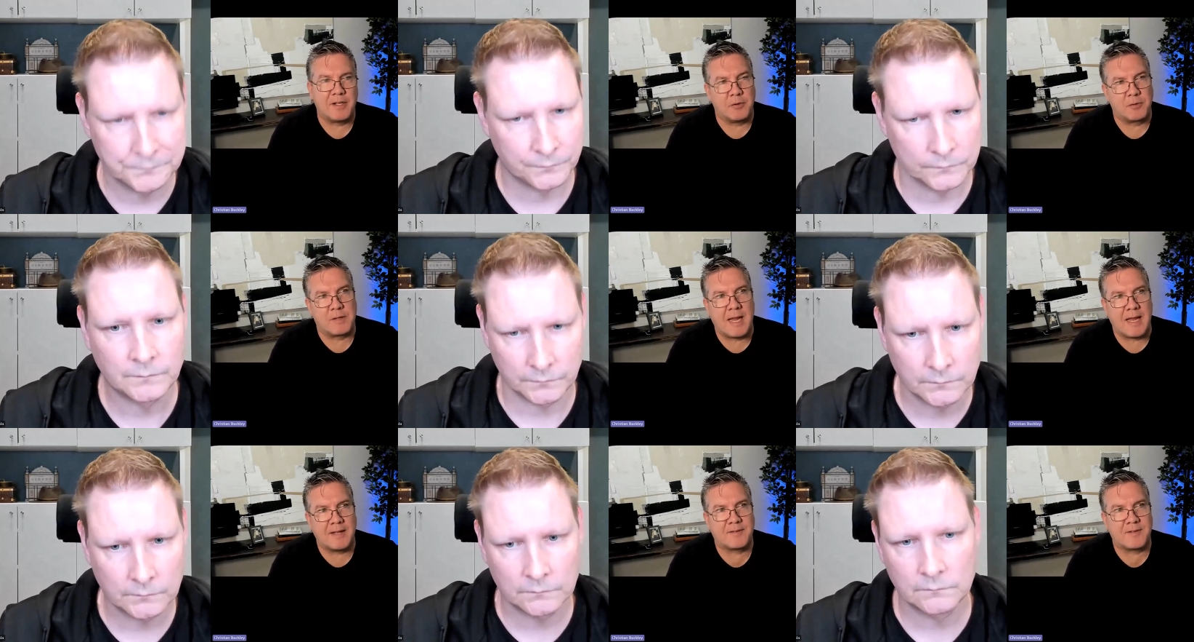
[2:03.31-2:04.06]
Speaker 1: You
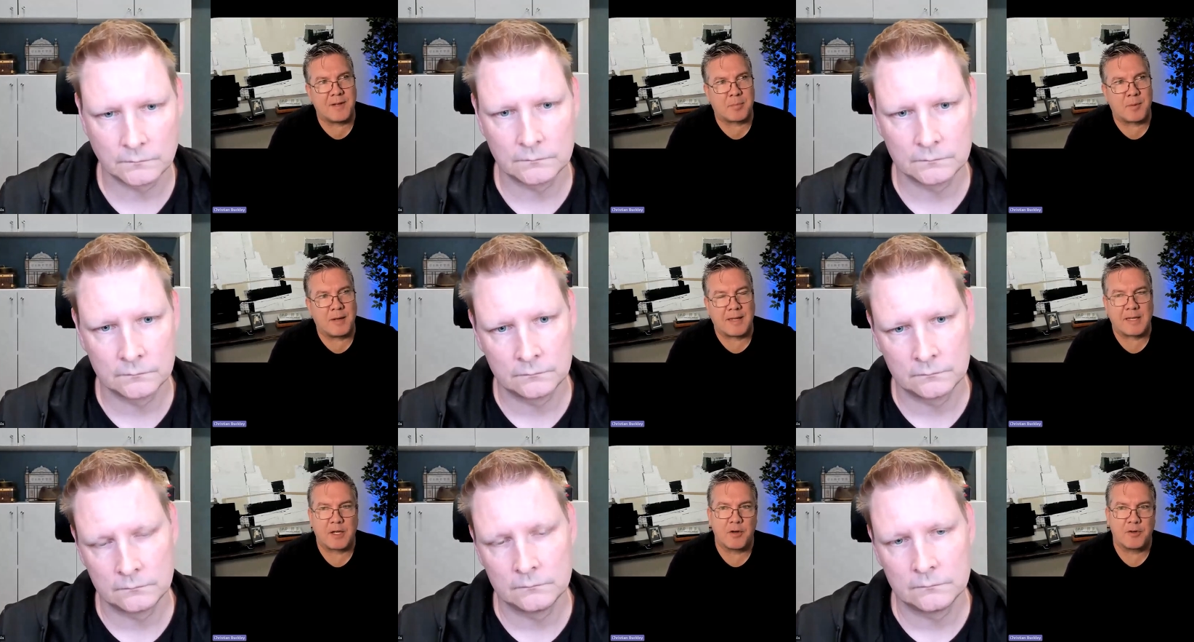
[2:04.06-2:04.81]
can't separate
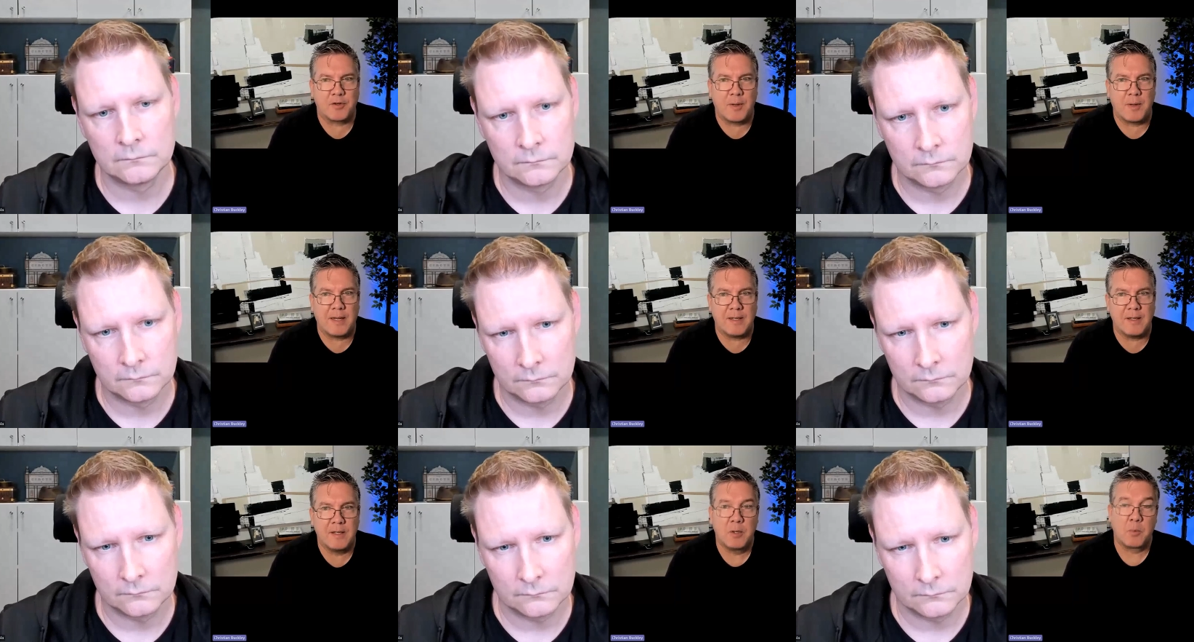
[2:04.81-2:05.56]
like you're
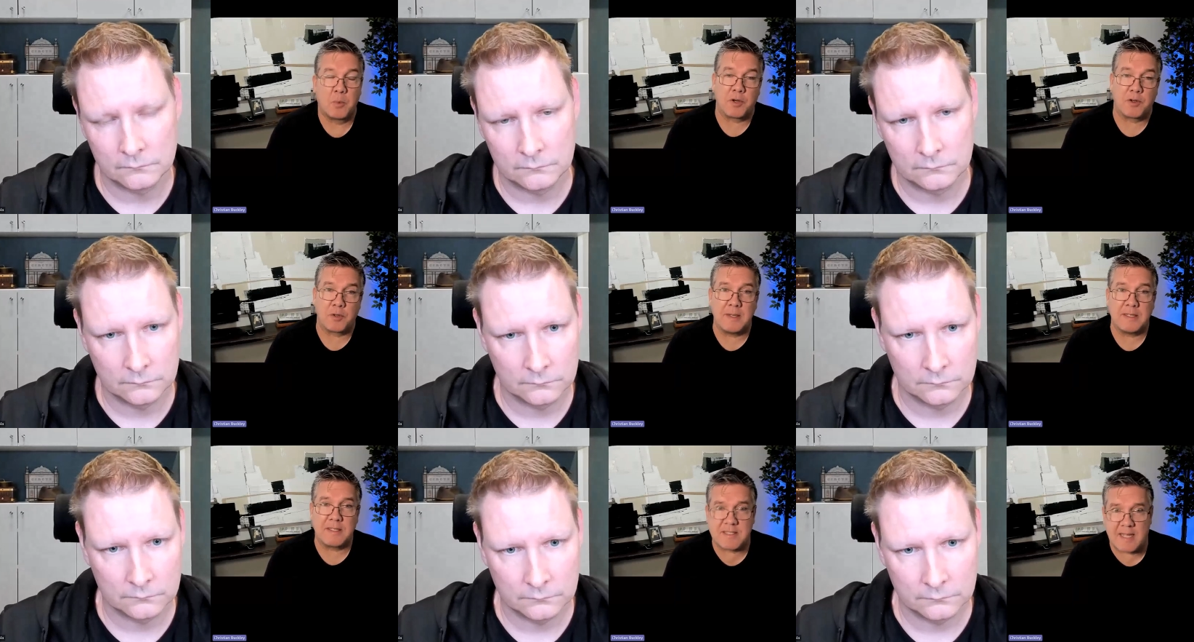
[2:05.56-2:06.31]
doing when you're
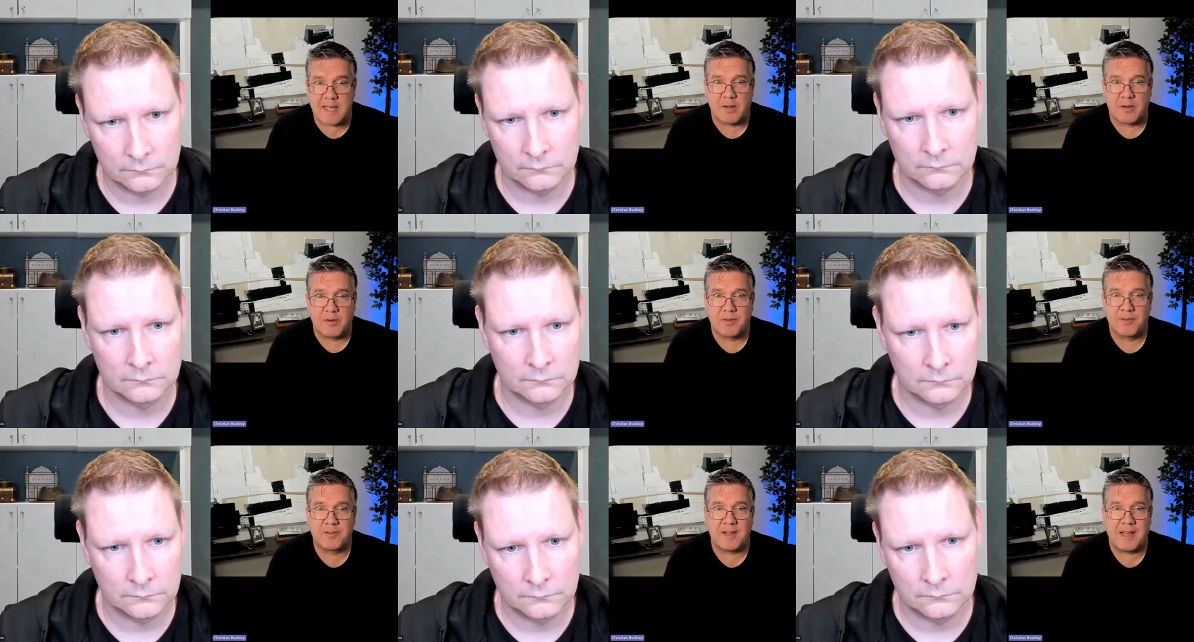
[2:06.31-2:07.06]
doing
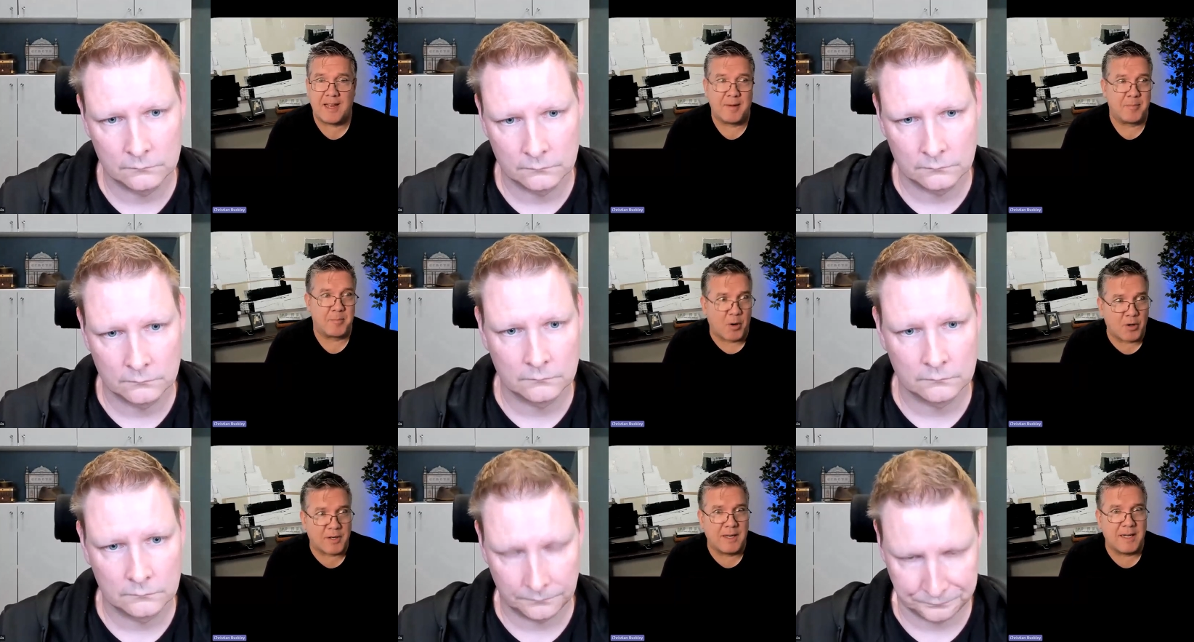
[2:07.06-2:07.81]
sales and
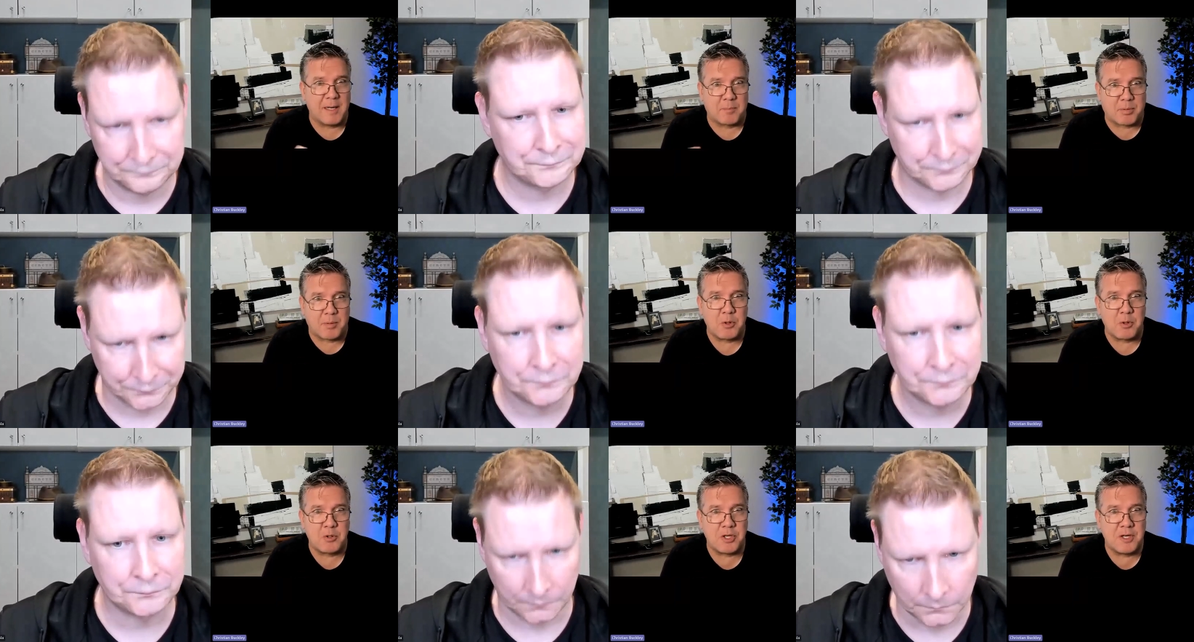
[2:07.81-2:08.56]
marketing and
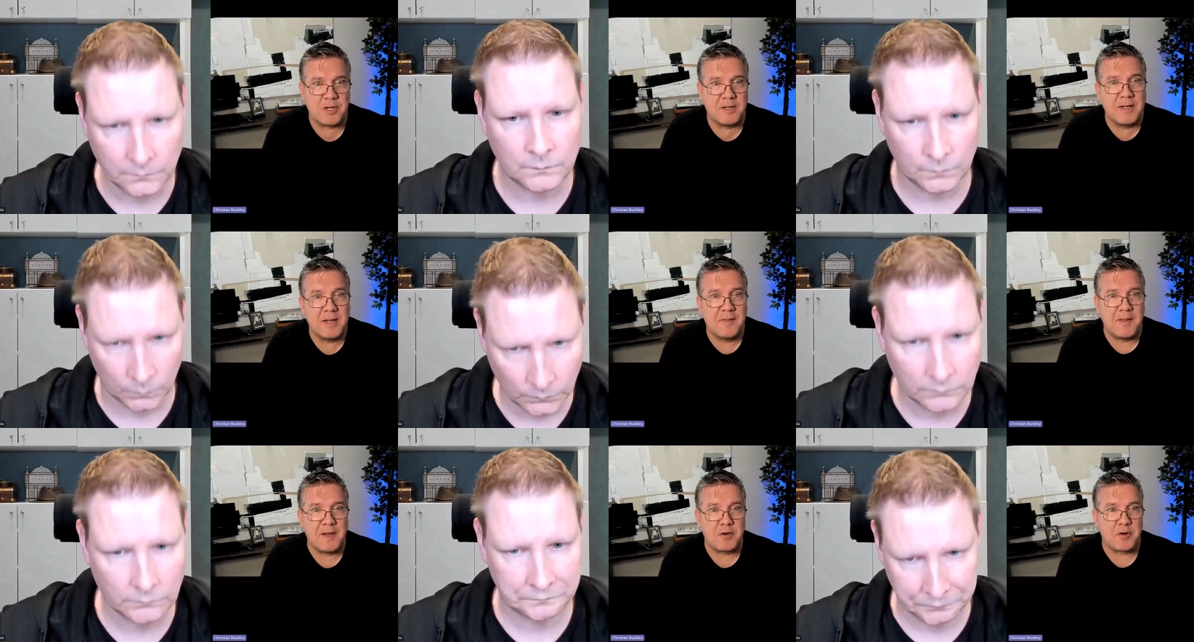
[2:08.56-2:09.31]
promotion.
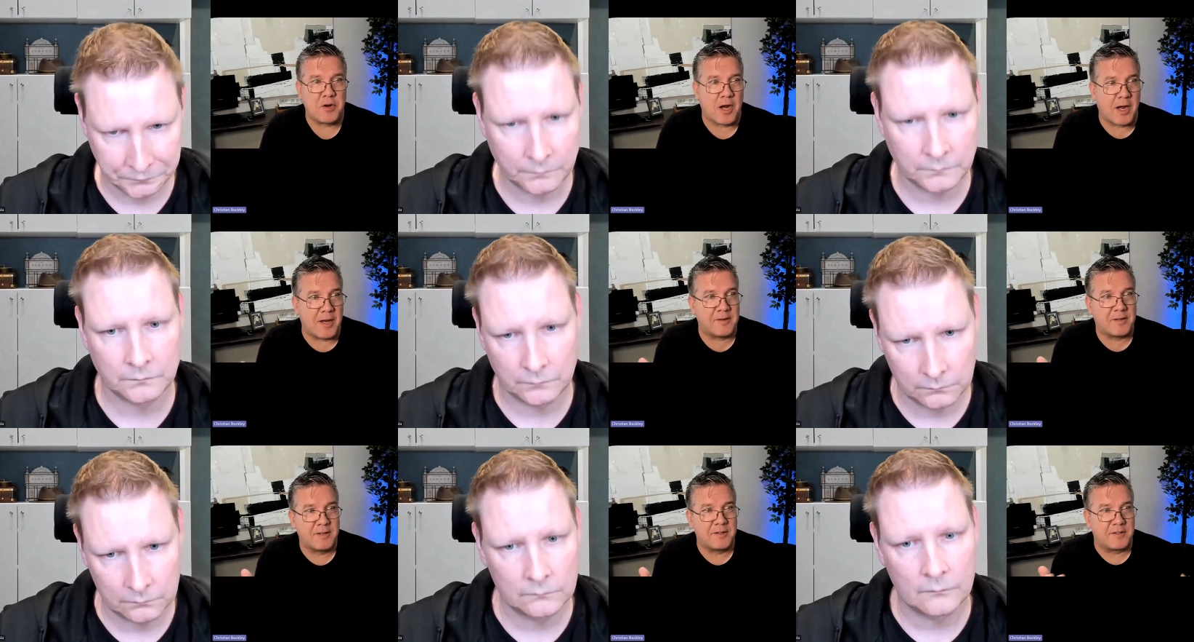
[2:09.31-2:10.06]
Then you're not